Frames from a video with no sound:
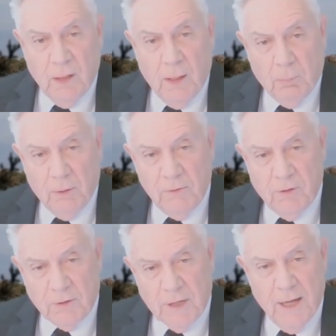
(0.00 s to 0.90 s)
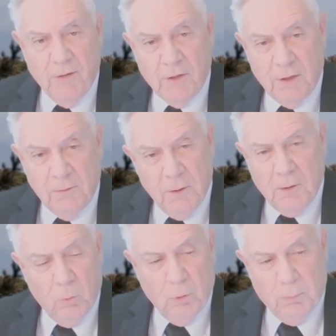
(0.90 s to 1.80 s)
I believe that tithing
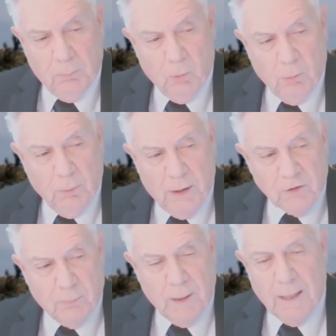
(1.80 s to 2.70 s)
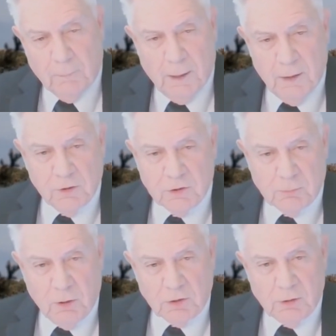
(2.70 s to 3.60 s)
will will bless a black man just
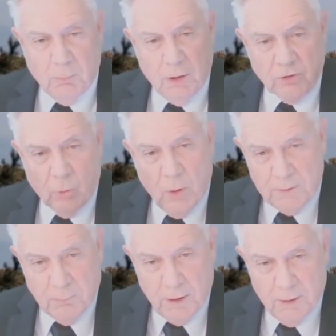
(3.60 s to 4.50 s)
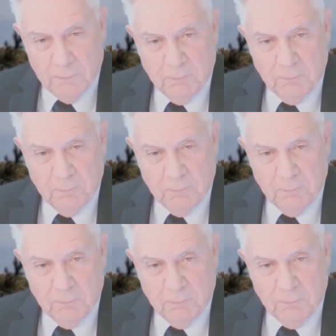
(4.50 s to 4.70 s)
as much as it will bless a white man.